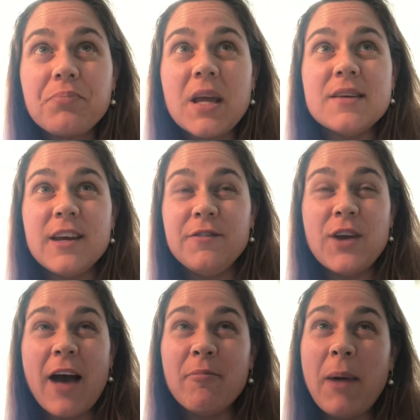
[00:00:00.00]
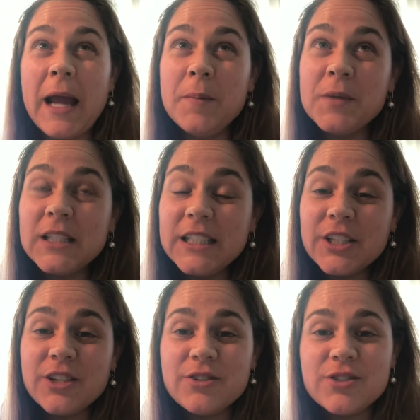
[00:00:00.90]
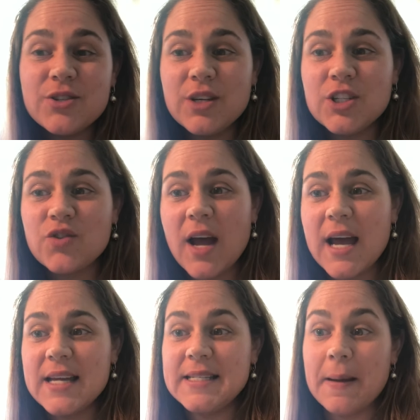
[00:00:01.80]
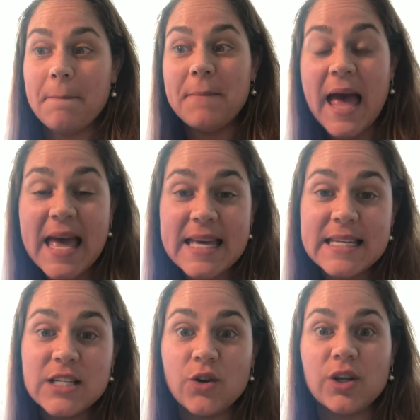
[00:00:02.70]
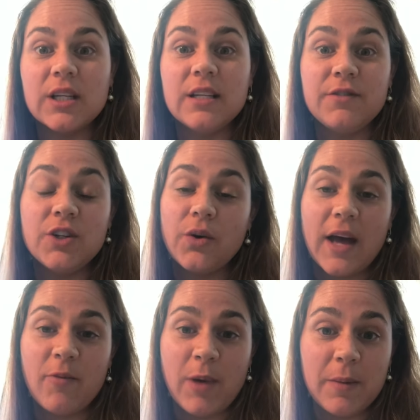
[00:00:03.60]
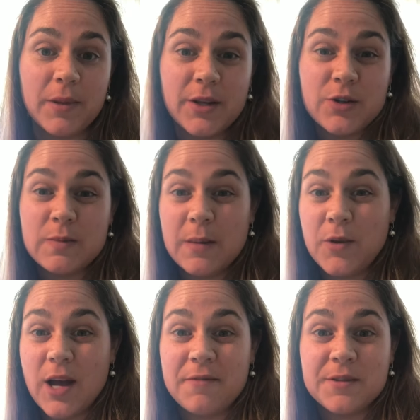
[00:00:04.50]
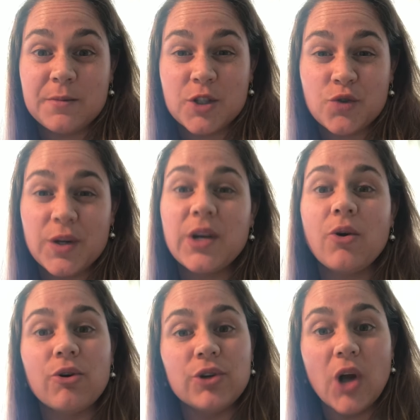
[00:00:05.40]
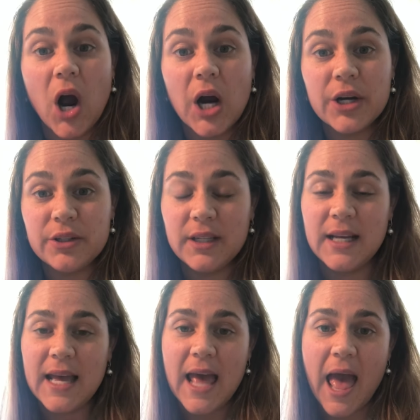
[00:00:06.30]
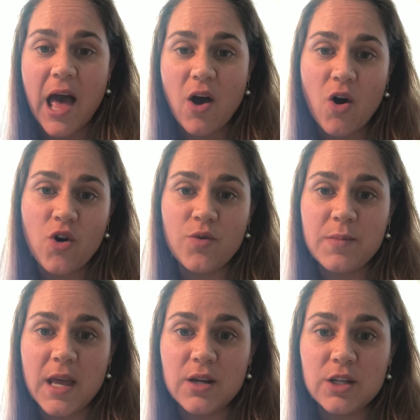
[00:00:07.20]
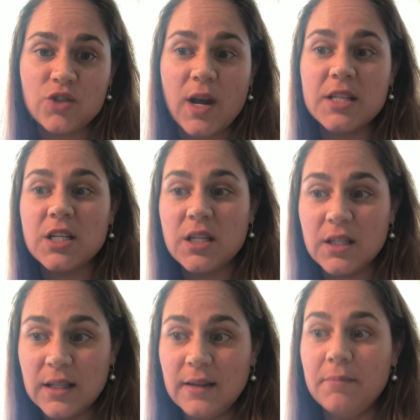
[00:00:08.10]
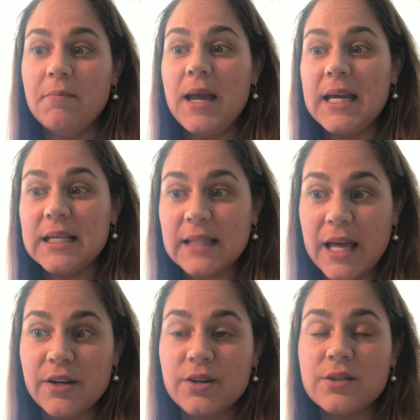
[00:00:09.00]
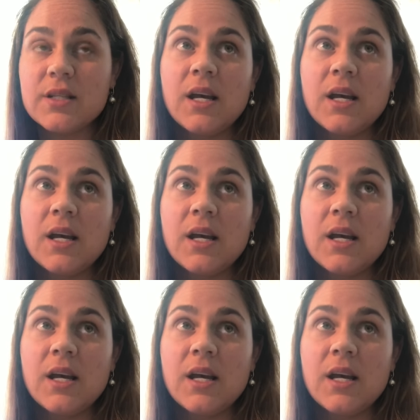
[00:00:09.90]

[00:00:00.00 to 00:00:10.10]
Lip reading: If you have pipe cleaners, you can try to bend, or if you don't have pipe cleaners, maybe you have some string or yarn at home that you can try to make letters,